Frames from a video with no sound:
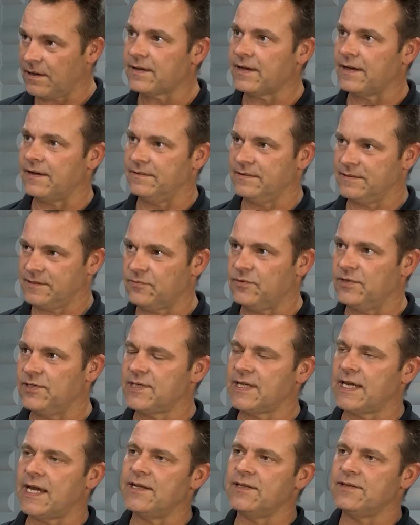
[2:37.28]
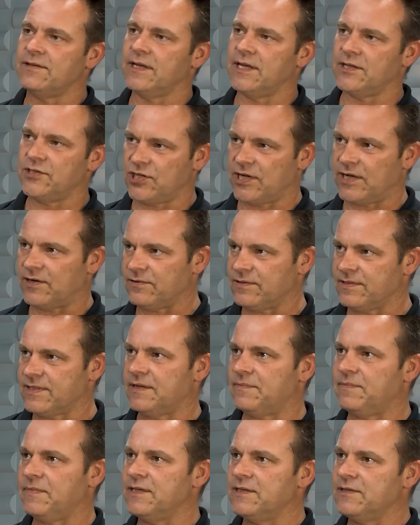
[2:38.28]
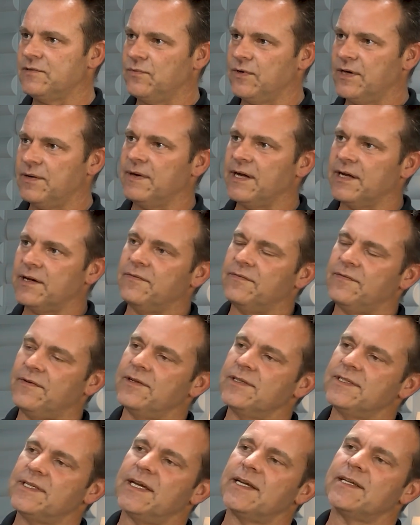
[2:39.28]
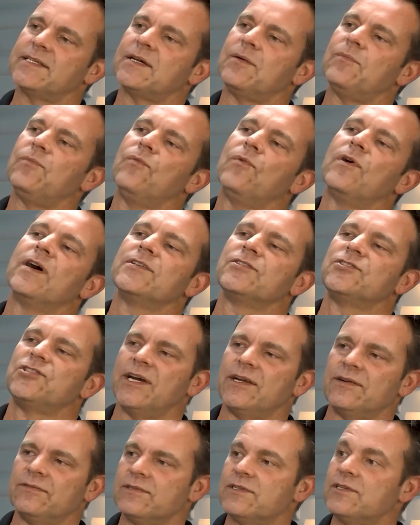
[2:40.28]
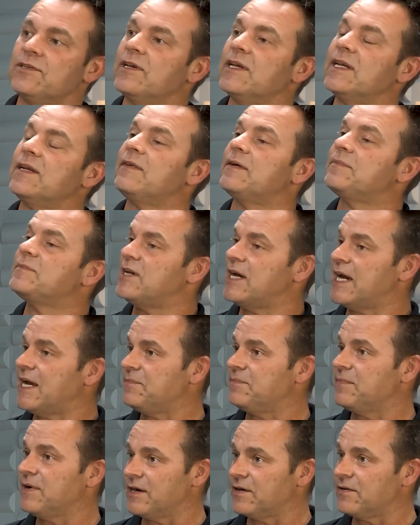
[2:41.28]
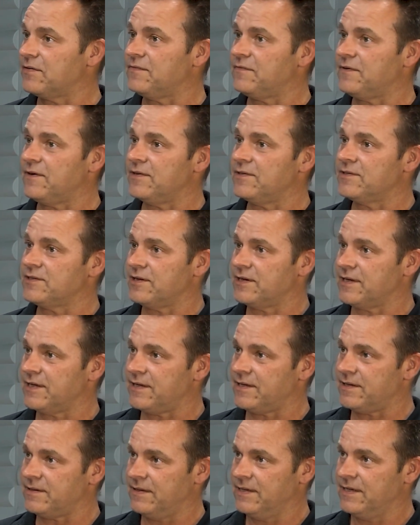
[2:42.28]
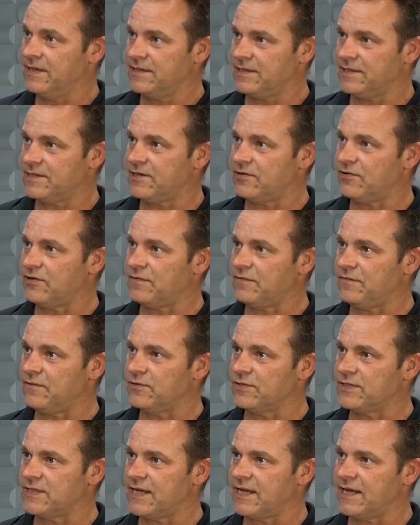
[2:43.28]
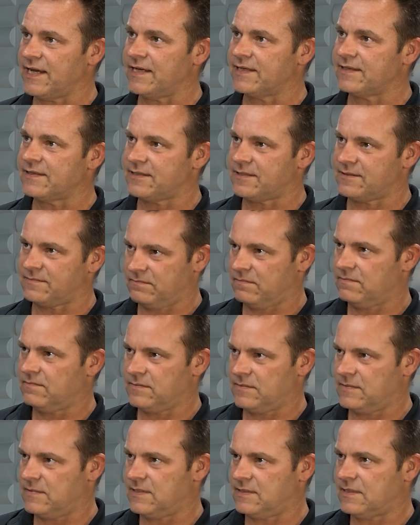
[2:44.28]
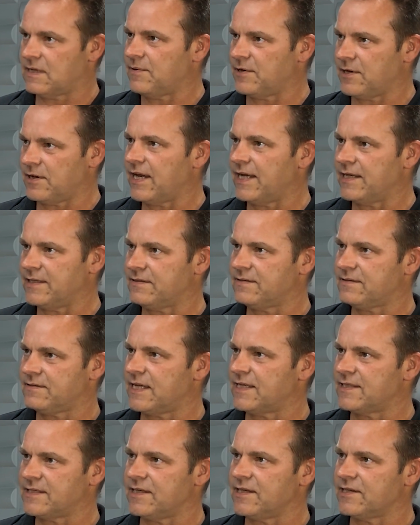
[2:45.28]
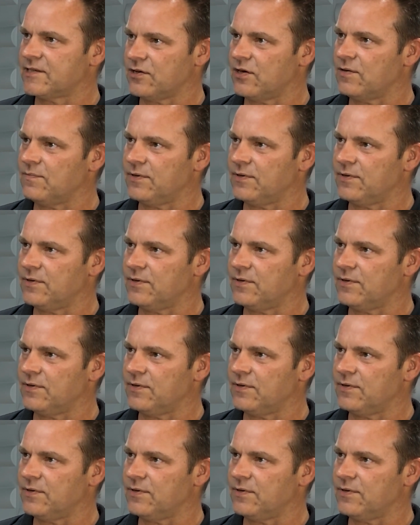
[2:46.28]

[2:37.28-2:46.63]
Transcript: Okay, so when you say 8 channels, it means 1 microphone takes up 1 channel. So you can have up to 8 microphones on a TesiraFORTE X008 as an example.